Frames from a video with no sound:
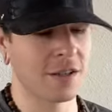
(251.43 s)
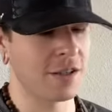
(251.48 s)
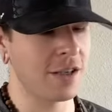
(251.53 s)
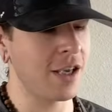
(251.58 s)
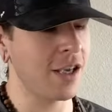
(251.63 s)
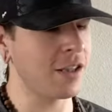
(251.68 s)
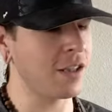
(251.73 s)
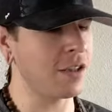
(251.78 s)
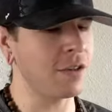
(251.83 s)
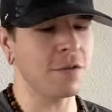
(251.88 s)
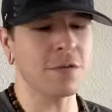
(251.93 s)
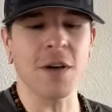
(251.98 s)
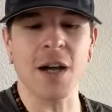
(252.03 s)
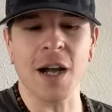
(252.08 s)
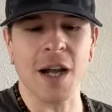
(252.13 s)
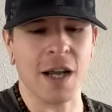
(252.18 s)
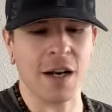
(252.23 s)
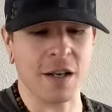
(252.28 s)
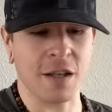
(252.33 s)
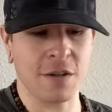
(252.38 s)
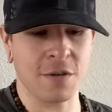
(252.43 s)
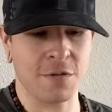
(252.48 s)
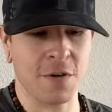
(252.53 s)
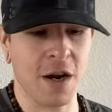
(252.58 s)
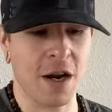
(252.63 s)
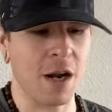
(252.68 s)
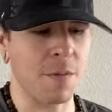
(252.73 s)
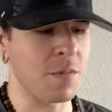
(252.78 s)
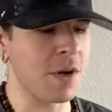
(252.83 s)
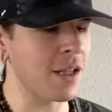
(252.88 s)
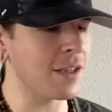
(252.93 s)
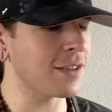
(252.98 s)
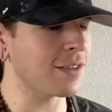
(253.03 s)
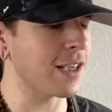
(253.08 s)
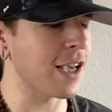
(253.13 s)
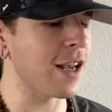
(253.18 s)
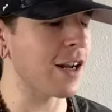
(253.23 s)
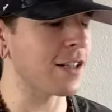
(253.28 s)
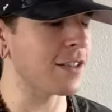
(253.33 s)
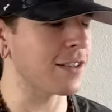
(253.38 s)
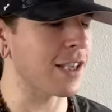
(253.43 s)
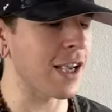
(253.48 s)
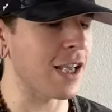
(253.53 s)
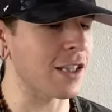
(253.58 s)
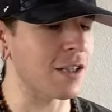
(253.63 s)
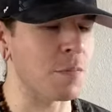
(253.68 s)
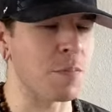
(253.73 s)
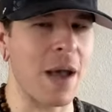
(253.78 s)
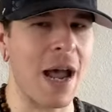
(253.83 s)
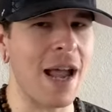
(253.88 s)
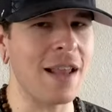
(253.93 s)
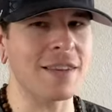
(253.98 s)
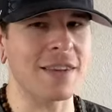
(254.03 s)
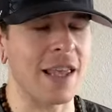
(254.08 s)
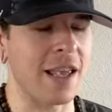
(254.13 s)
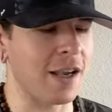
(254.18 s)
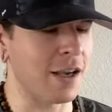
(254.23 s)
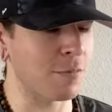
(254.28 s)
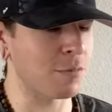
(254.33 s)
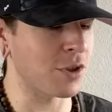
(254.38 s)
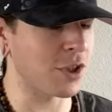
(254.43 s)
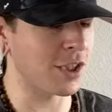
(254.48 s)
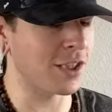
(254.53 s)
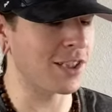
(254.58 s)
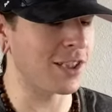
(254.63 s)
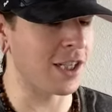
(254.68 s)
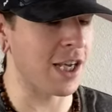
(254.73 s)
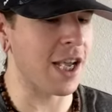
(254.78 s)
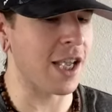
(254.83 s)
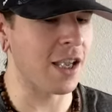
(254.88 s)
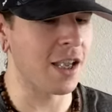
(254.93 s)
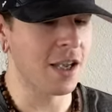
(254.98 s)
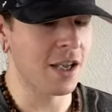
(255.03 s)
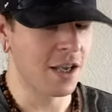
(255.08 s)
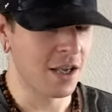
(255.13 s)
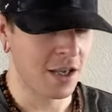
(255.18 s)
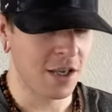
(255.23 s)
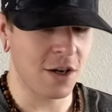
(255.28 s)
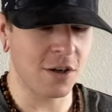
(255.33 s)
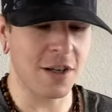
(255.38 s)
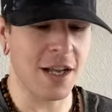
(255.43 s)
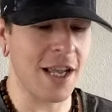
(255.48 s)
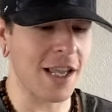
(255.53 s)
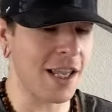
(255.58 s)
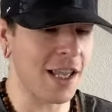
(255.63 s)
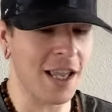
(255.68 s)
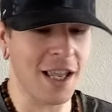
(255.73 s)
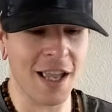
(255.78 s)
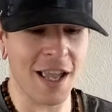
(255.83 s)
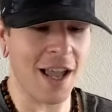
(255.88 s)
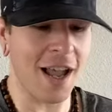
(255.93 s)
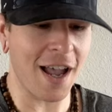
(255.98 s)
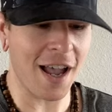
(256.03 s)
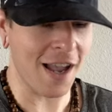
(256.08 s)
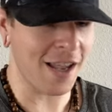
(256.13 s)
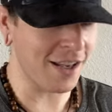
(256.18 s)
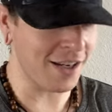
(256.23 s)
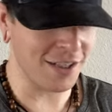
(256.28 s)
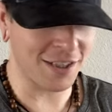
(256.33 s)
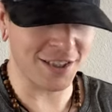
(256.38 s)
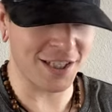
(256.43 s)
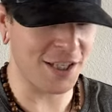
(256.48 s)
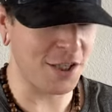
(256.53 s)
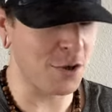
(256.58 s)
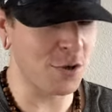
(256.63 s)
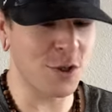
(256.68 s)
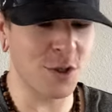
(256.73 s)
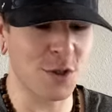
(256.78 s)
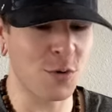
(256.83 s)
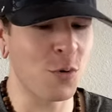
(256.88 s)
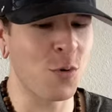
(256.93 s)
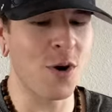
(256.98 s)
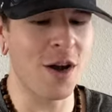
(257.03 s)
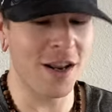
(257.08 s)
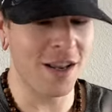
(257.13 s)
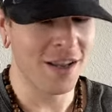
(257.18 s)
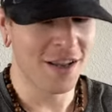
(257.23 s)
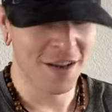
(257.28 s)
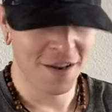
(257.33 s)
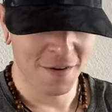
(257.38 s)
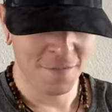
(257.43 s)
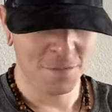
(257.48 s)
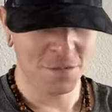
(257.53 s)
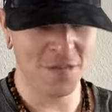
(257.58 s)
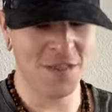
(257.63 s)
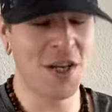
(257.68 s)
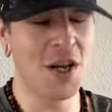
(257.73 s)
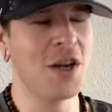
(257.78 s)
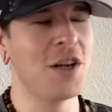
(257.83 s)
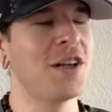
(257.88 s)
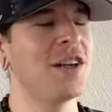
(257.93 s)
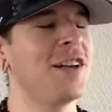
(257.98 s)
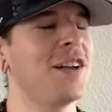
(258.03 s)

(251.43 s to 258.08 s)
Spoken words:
It's fine. I'm not saying it's like it's a bad thing. I'm just like, you're like, yeah, you just want it.